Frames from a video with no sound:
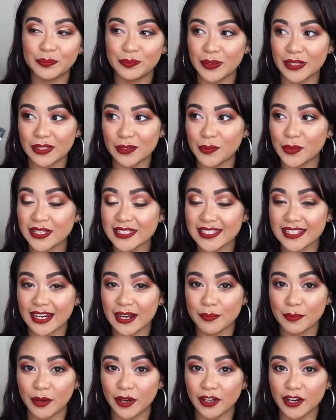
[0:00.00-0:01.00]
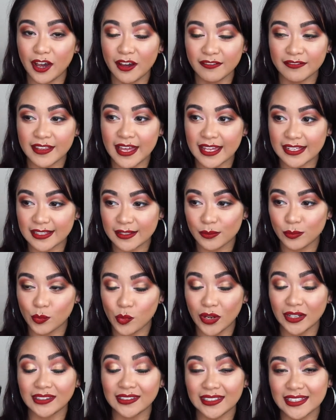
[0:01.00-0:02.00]
but the ones that I bought off that
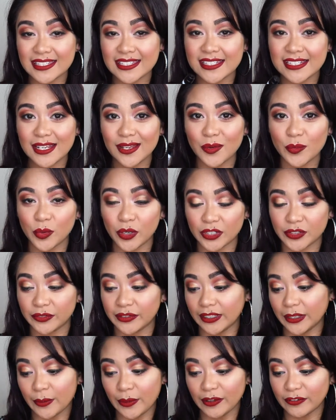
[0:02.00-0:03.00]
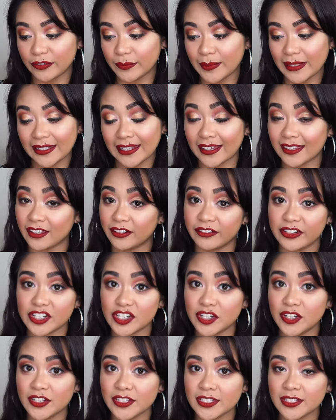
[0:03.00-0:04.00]
one listing worked really well for me, like the
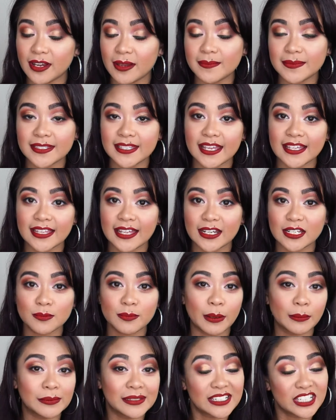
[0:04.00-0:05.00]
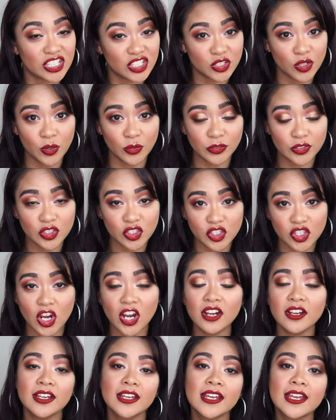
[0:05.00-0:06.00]
original, so I'm saying that it's probably just old
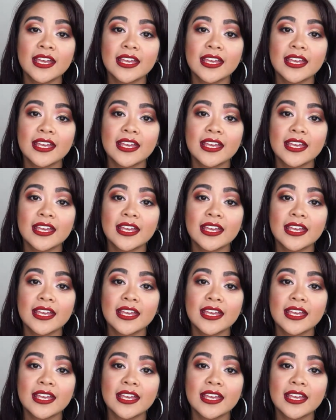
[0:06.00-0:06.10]
stock